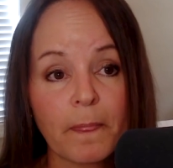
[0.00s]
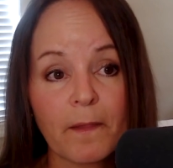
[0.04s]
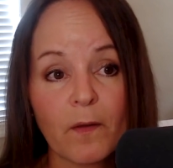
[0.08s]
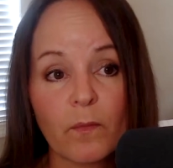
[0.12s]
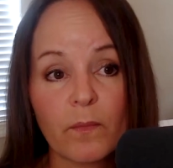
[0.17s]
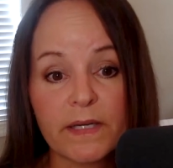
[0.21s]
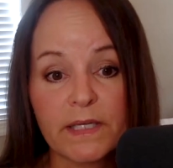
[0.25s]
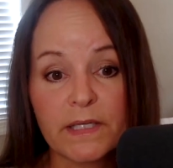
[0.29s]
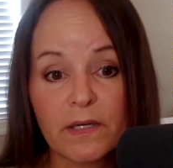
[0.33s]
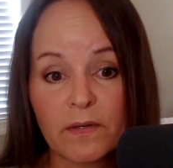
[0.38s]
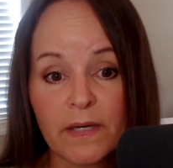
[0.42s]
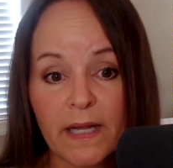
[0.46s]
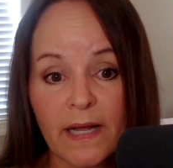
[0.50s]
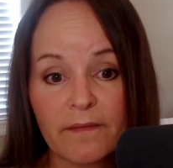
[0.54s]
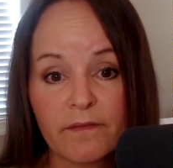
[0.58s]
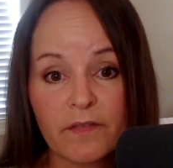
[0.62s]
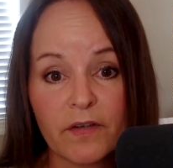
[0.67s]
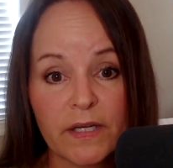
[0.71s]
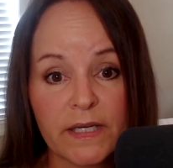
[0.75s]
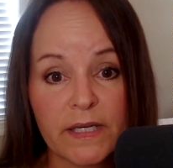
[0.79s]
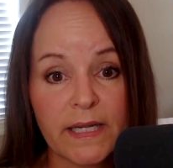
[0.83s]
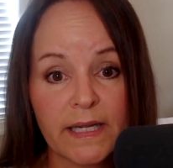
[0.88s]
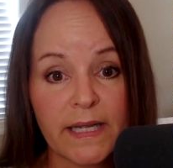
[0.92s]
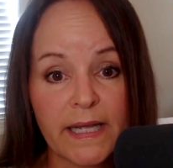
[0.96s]
We don't have
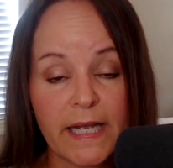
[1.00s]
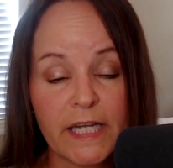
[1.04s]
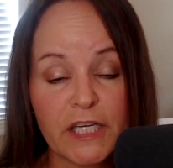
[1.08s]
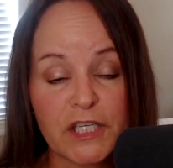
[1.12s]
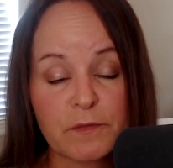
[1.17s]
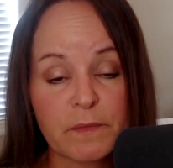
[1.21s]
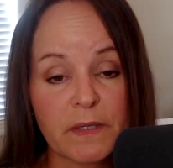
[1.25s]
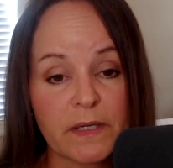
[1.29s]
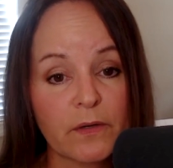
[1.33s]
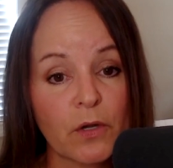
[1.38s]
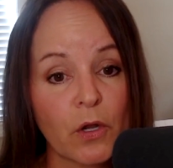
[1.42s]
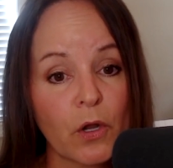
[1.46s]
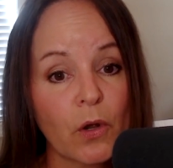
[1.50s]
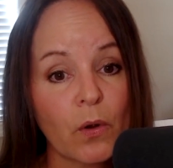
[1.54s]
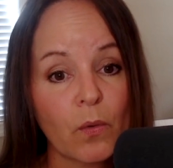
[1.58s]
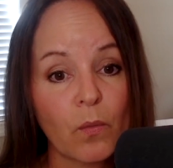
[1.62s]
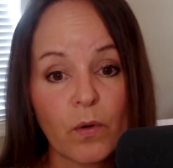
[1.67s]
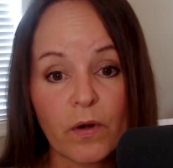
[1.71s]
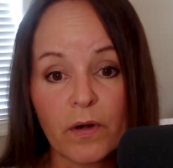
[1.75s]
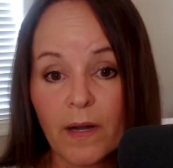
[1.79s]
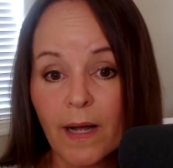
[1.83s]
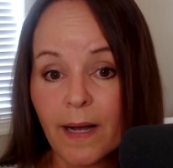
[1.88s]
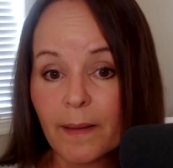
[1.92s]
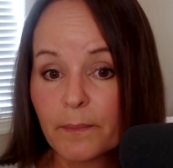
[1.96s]
good engagement.
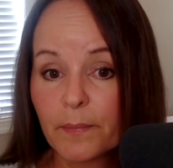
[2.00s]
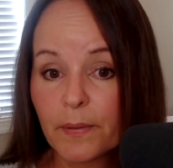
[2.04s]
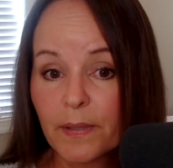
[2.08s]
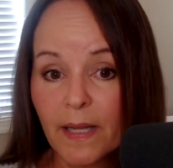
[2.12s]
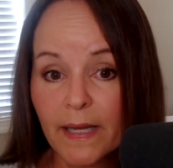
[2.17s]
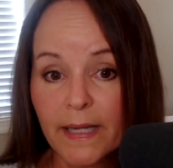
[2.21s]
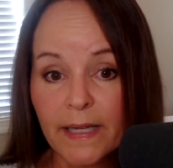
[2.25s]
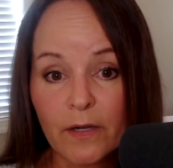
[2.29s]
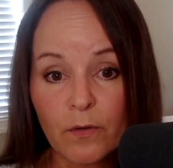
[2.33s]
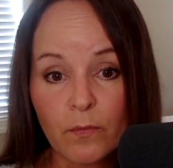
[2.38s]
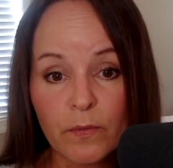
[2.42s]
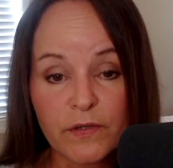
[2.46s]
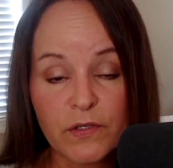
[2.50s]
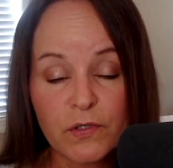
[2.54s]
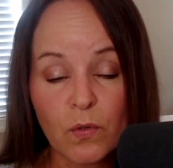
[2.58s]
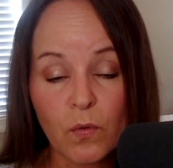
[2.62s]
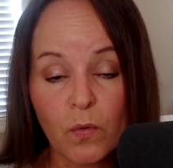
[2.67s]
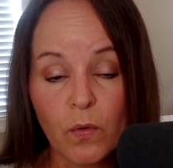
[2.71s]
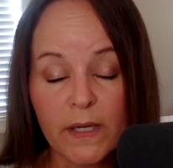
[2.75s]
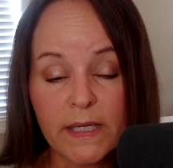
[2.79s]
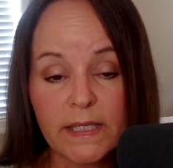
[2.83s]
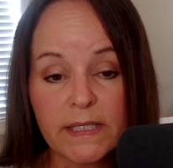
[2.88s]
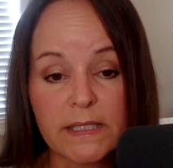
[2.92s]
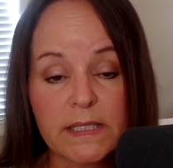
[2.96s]
We're not playing with
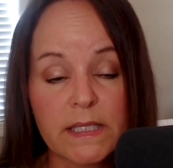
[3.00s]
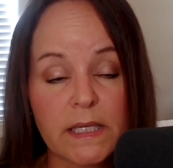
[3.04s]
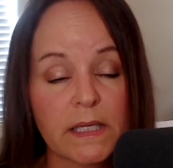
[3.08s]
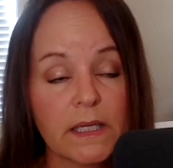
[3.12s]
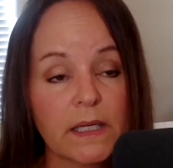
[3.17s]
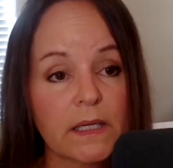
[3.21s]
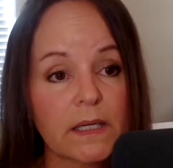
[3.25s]
toys.